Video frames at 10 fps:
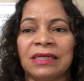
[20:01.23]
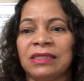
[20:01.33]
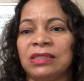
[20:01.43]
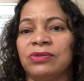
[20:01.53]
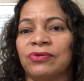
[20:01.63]

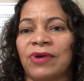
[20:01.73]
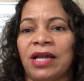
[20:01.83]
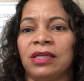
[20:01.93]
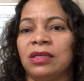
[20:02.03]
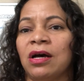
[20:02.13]
cut you
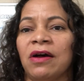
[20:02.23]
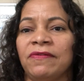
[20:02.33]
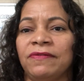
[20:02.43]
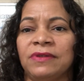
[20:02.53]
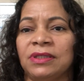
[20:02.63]
right
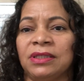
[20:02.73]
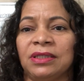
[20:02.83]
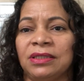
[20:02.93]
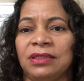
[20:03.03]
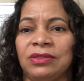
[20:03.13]
off
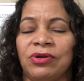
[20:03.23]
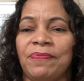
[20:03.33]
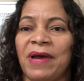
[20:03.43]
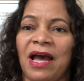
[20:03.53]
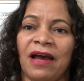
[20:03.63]
your
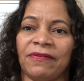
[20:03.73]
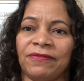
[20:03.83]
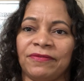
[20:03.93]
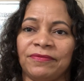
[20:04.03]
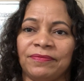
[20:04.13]

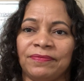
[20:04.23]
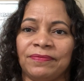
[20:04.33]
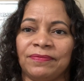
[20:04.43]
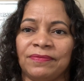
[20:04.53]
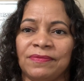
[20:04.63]
path,
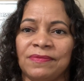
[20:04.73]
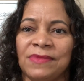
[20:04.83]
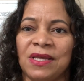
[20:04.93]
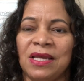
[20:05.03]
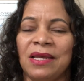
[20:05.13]

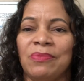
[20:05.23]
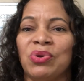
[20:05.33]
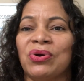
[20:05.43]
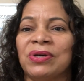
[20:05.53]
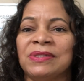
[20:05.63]

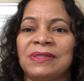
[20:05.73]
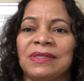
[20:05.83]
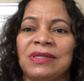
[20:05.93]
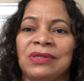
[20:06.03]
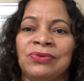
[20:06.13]
because
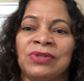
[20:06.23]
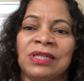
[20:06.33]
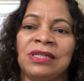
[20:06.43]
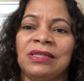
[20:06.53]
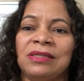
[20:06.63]
you
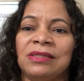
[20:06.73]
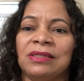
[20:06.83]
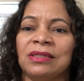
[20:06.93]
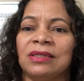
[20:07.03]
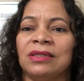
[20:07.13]
need
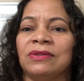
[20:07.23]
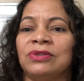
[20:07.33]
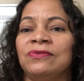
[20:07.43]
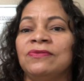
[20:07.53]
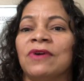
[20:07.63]

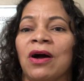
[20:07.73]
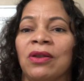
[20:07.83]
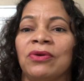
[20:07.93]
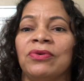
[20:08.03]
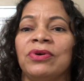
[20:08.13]
to
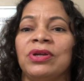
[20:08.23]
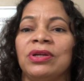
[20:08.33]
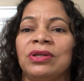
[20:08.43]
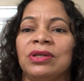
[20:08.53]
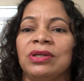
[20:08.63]
follow
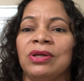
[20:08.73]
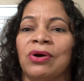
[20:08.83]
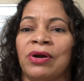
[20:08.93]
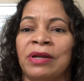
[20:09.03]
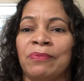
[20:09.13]

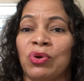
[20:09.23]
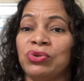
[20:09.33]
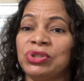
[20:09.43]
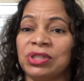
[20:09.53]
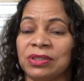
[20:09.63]
your
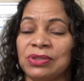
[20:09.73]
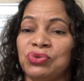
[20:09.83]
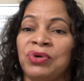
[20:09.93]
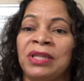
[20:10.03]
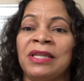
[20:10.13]
emotions
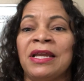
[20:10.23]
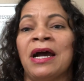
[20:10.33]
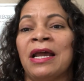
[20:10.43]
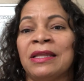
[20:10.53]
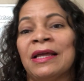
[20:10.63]
when they
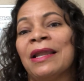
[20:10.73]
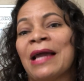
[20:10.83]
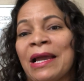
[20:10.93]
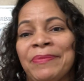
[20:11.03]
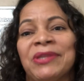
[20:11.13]
are in
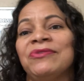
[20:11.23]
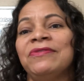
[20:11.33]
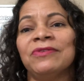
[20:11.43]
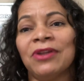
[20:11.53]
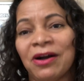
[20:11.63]
alignment
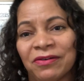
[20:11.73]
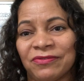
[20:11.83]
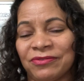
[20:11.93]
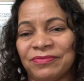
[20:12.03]
with love.